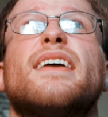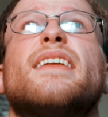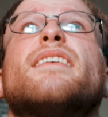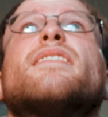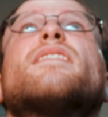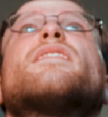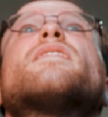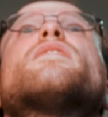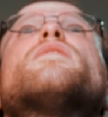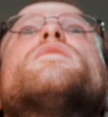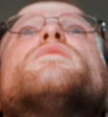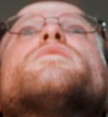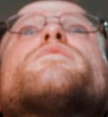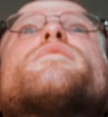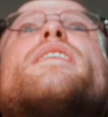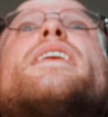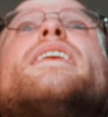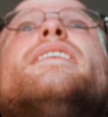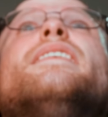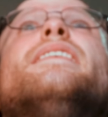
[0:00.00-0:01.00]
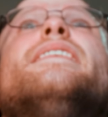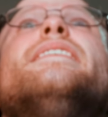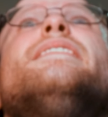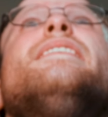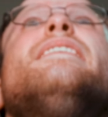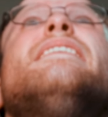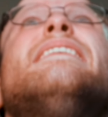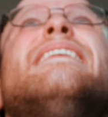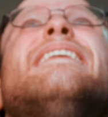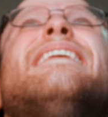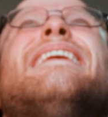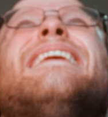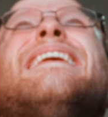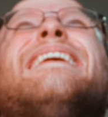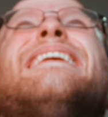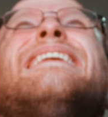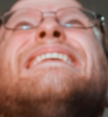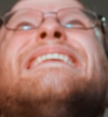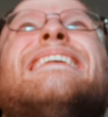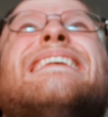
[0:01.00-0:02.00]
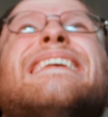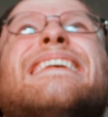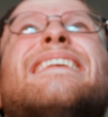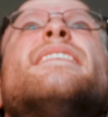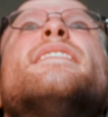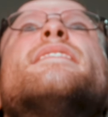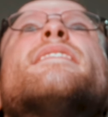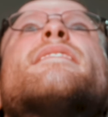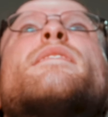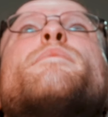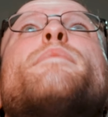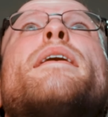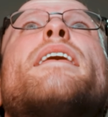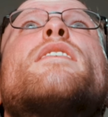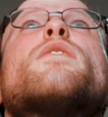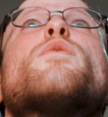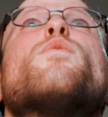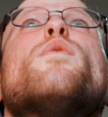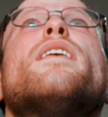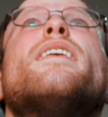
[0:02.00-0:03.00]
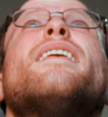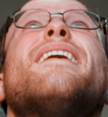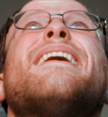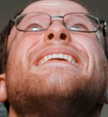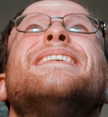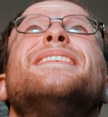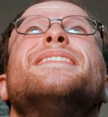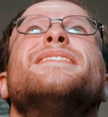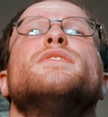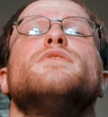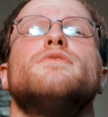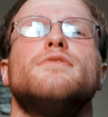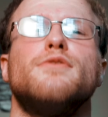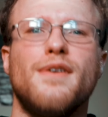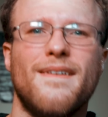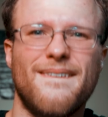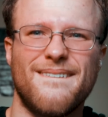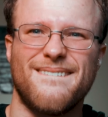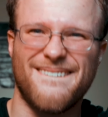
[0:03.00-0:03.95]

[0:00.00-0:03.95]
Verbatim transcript: and it goes right in and it doesn't matter what I do.